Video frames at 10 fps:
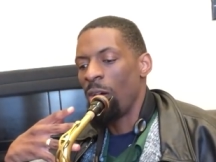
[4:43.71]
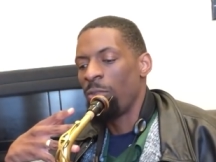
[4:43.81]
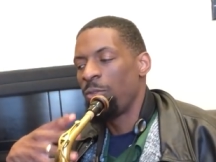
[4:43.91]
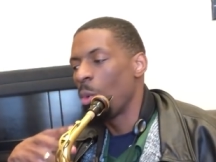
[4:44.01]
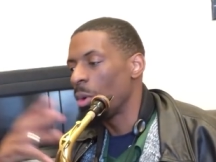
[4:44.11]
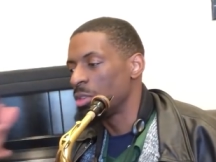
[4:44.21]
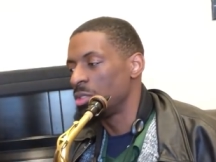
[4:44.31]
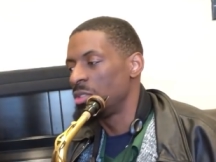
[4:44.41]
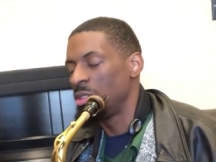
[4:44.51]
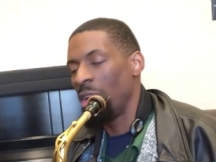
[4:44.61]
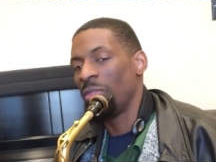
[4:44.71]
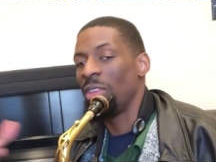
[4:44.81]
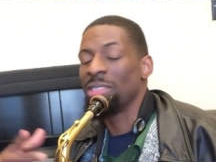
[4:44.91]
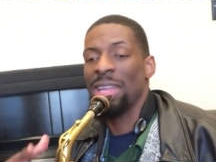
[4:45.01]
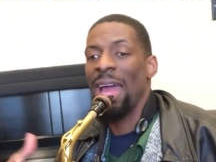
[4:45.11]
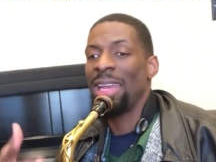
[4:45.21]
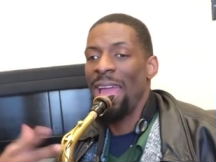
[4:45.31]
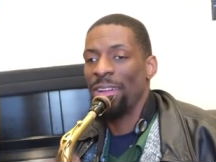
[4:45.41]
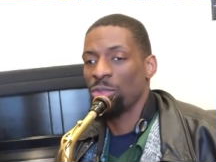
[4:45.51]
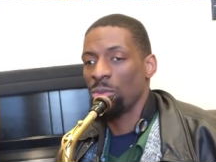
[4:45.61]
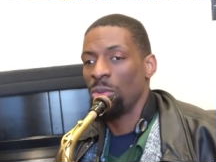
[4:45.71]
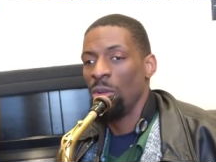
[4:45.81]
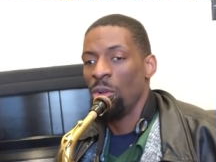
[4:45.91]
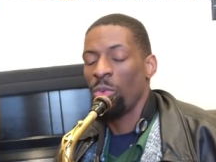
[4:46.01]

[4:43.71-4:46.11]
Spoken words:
force stuff that's not natural